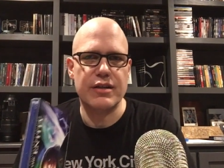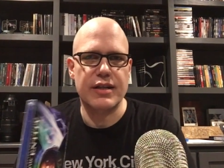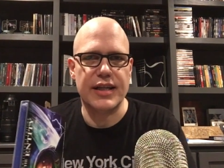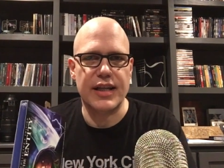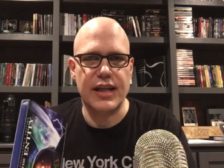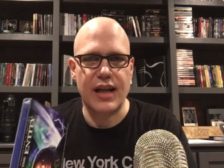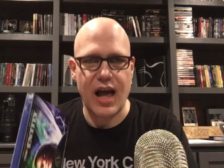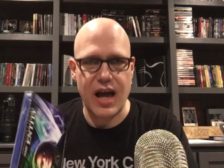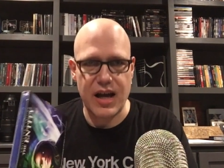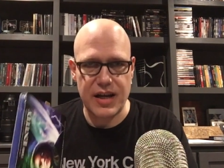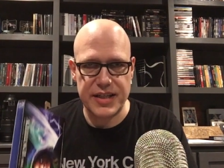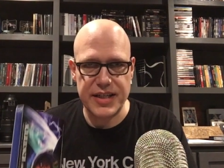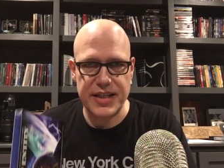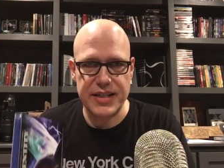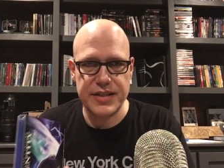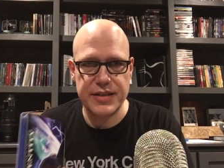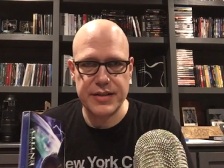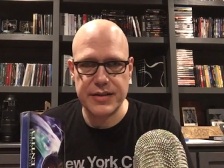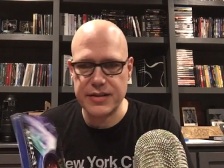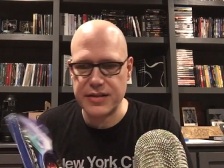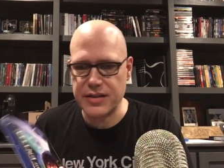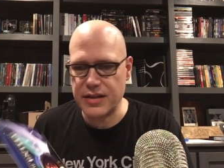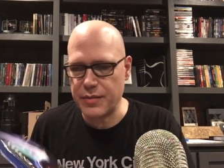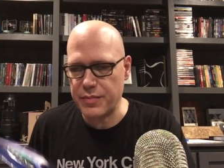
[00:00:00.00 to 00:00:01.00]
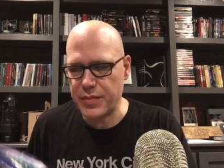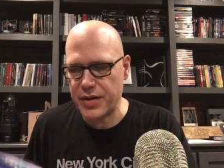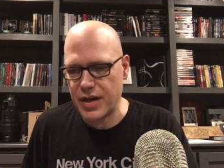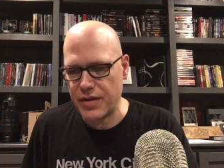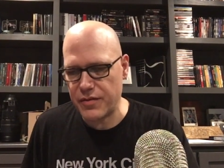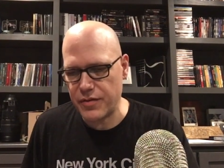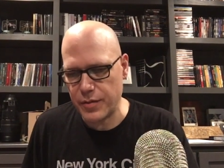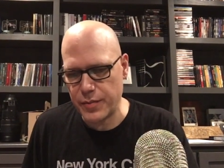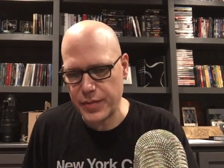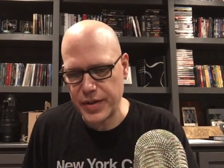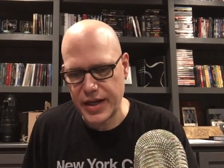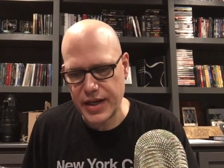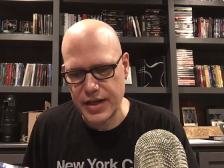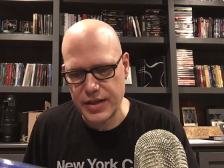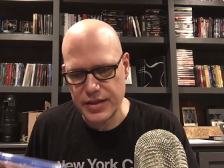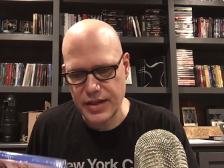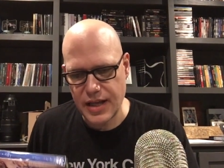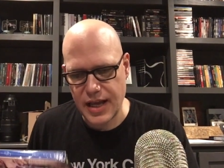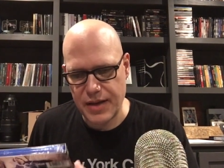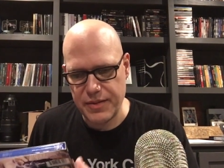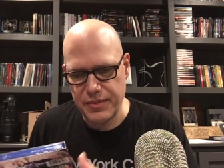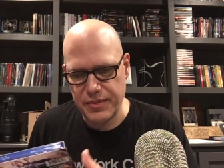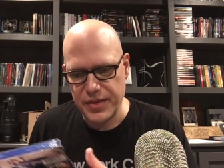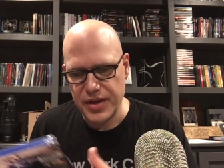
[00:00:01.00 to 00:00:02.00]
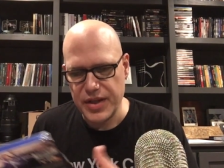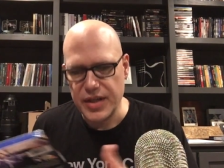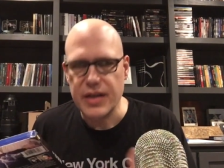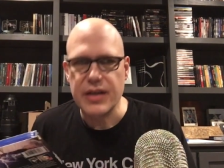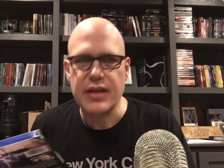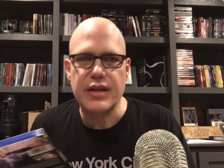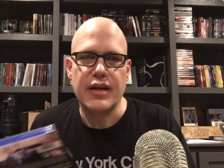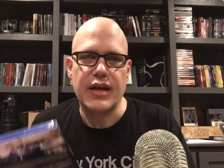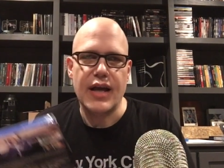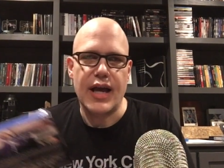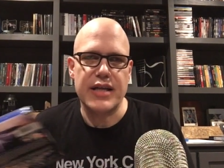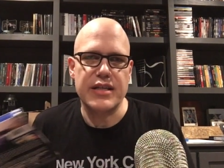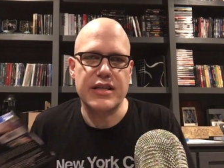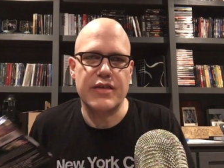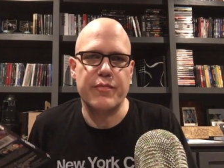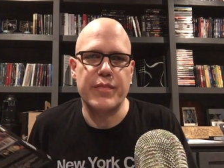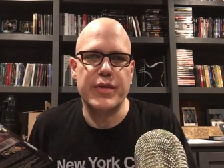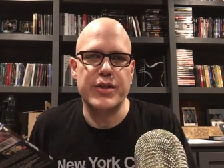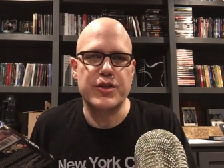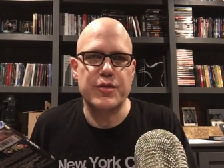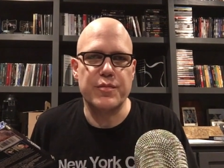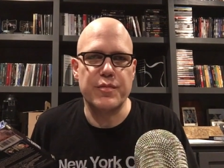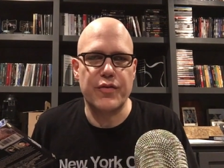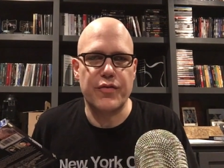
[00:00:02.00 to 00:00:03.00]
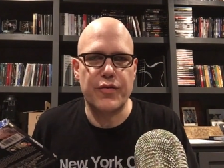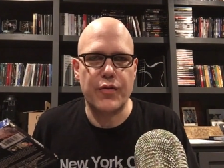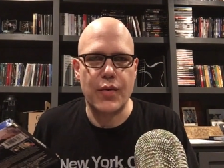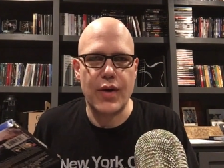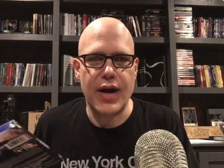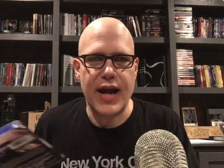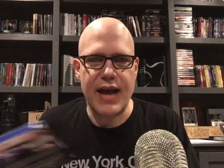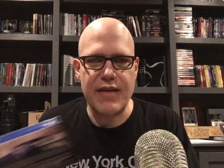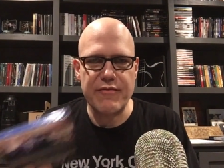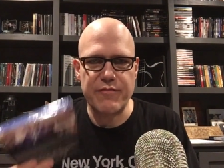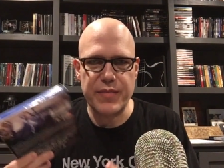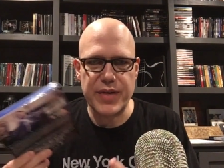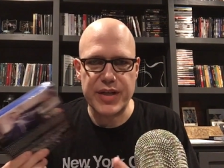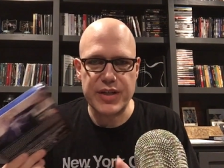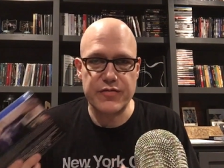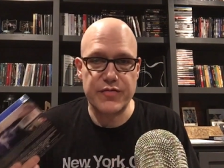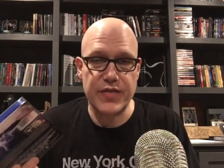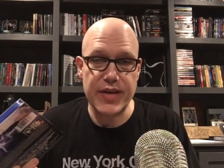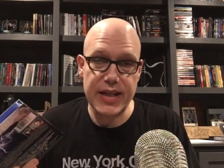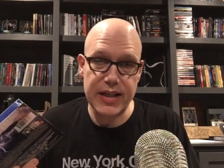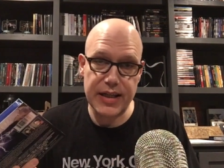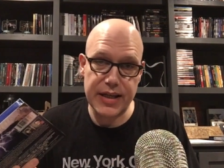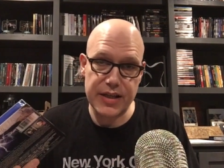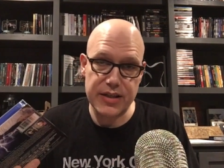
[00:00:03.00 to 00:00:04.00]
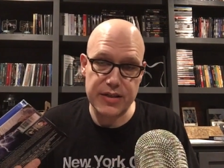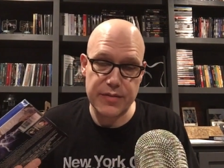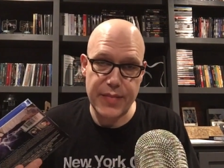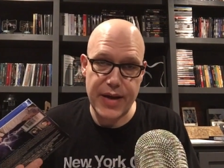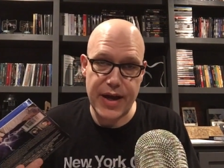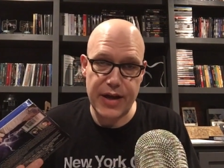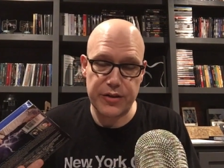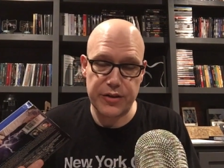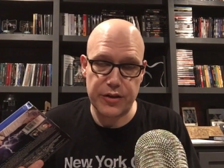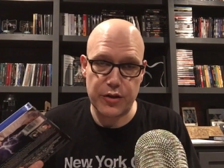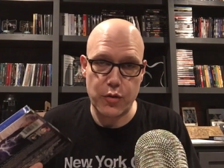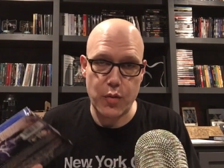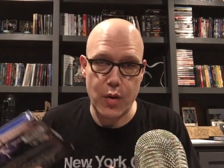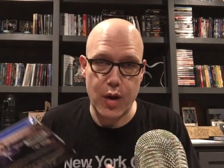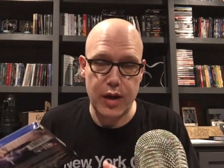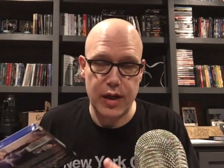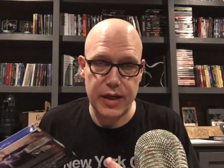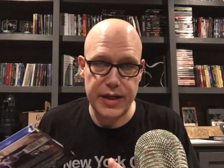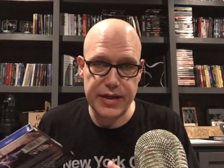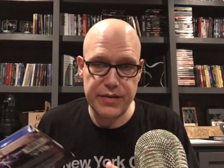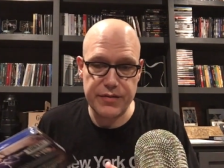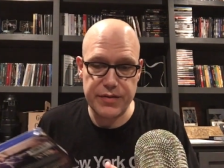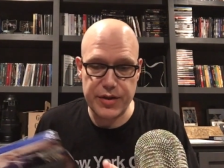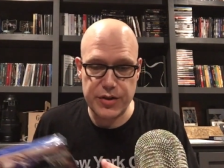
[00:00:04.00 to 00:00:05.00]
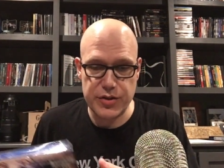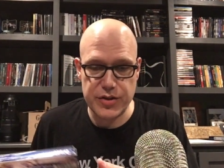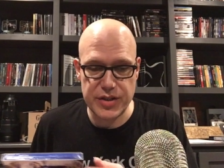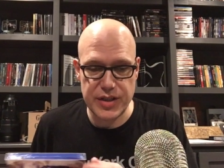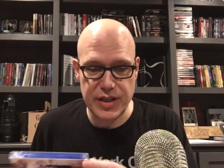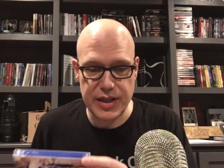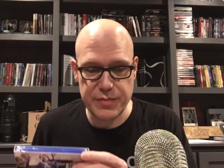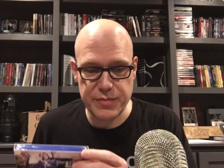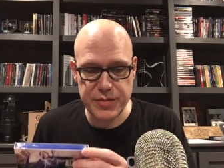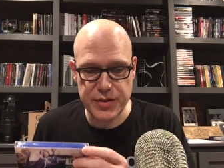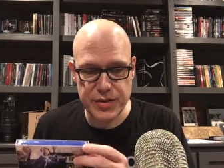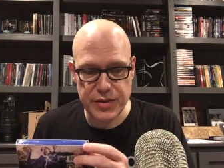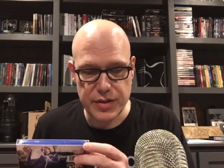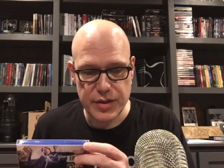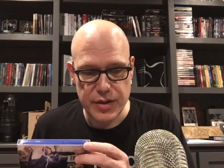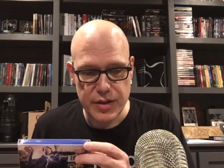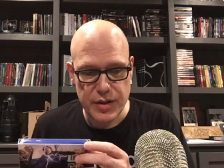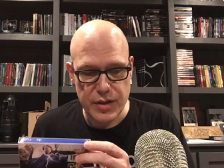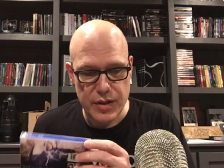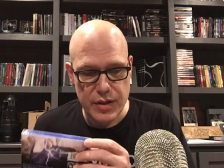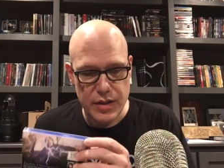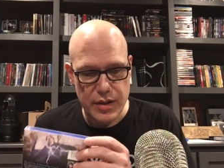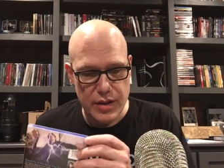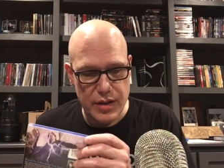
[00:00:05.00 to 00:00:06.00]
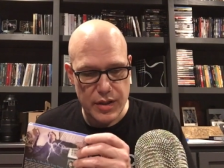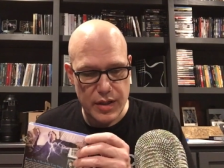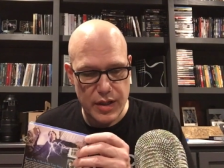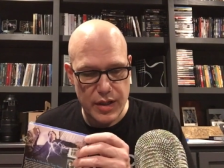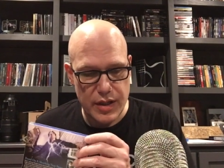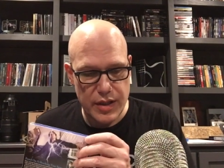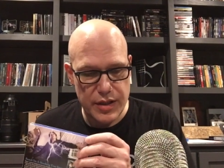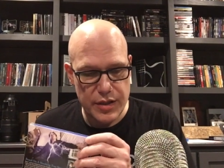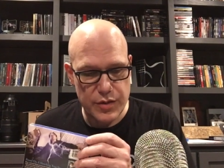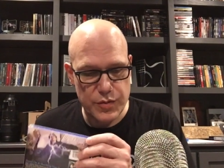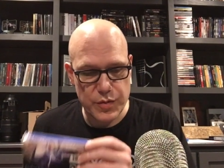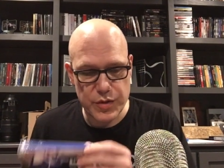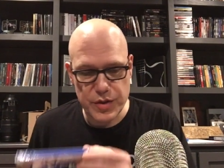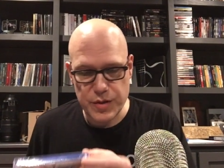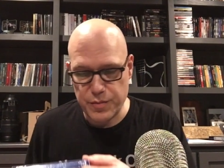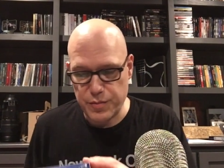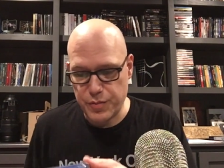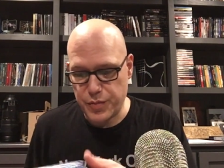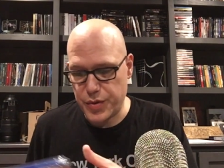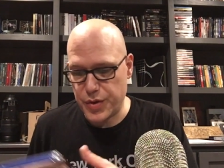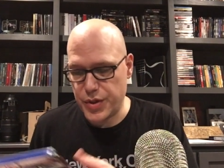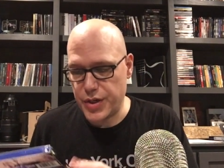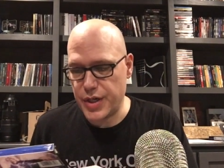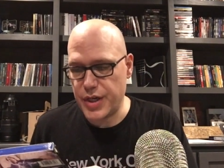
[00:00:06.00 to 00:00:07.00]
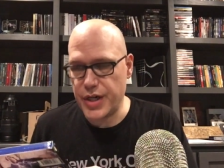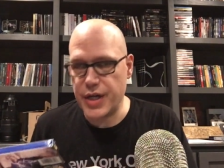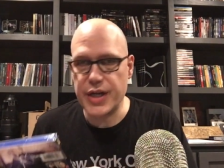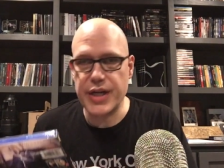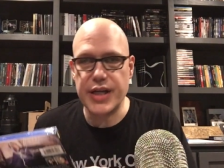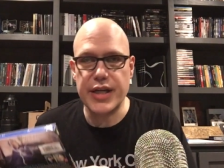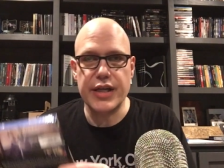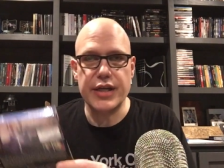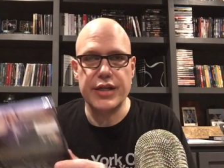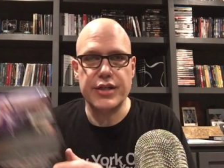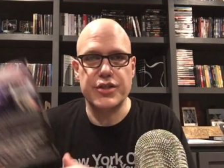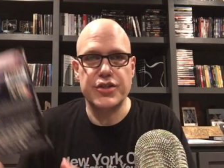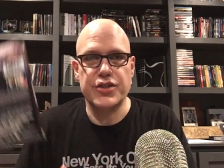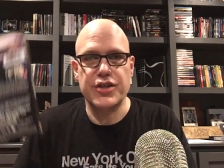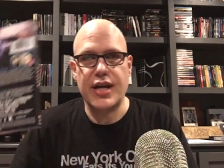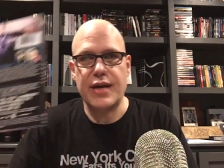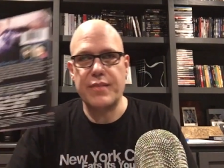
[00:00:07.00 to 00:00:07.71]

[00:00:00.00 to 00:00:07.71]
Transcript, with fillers: locked into the slipcover because, I'm, as I've mentioned before, I have mixed feelings about the quality of their slips. Uh, this one's in pretty good shape,